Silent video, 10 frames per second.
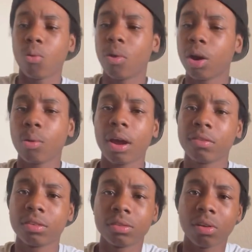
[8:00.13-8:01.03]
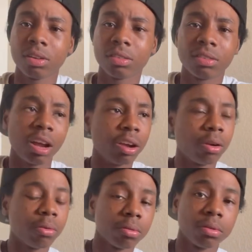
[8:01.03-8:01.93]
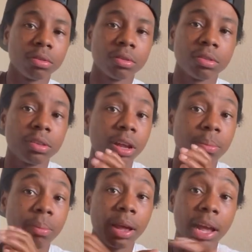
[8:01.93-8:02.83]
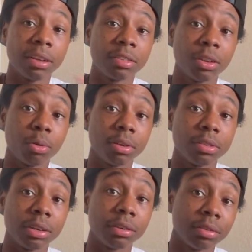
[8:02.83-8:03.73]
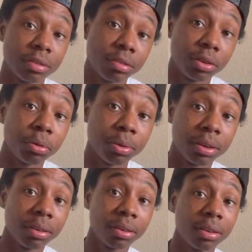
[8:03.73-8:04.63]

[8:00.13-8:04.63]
why do I have to start this diet or just stop asking questions, just do it